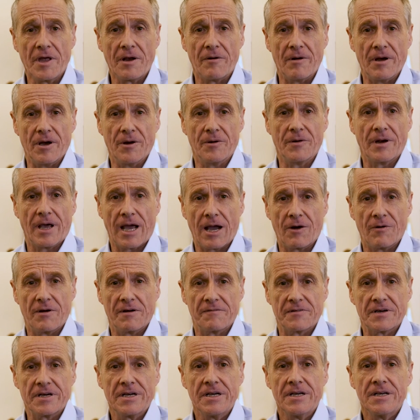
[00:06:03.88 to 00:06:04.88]
their own,
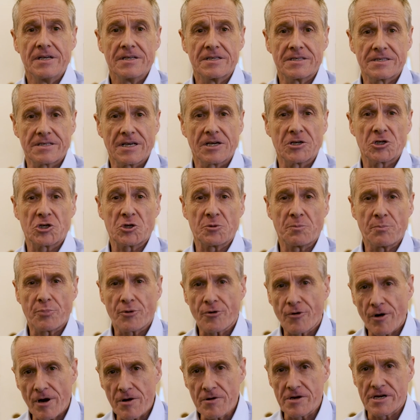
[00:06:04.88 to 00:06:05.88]
however, such
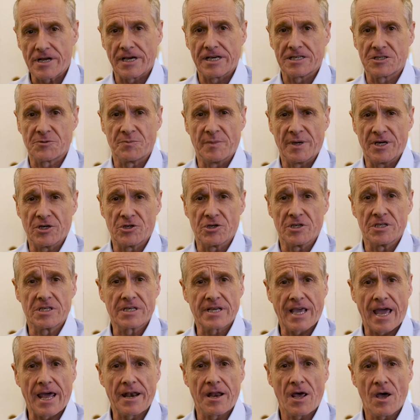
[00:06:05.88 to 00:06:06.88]
protest measures
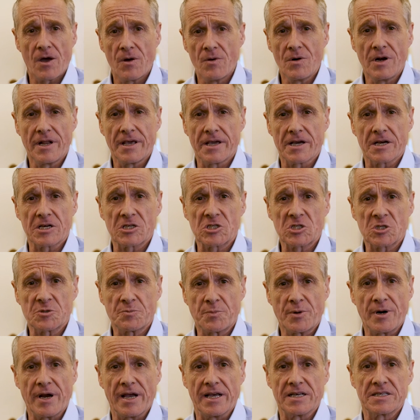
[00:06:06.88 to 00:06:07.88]
can only
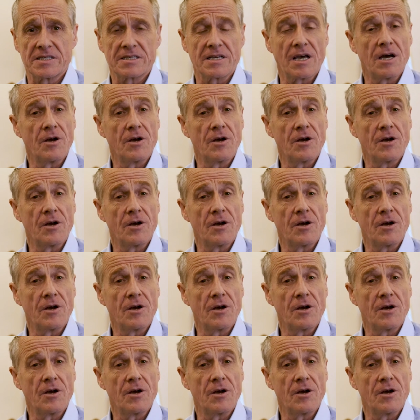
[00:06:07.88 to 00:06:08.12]
express